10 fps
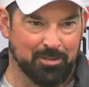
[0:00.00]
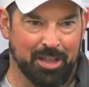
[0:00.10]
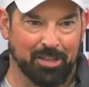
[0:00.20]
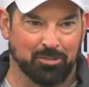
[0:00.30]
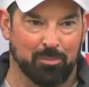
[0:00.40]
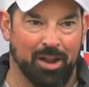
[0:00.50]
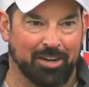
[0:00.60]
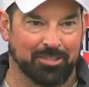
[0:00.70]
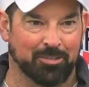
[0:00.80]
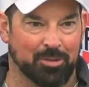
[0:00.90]
guys were at
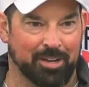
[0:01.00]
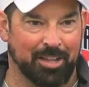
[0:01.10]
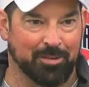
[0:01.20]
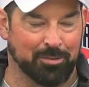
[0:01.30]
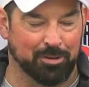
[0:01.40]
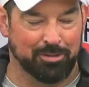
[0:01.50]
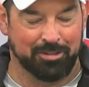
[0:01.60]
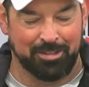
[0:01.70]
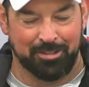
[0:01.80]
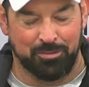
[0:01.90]
practice the one day we were
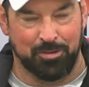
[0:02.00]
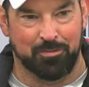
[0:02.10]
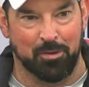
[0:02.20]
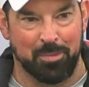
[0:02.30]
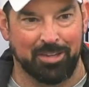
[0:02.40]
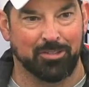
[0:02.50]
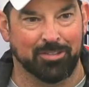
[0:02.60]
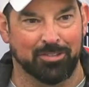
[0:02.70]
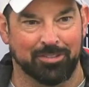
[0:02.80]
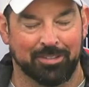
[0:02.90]
doing
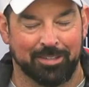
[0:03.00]
formations, and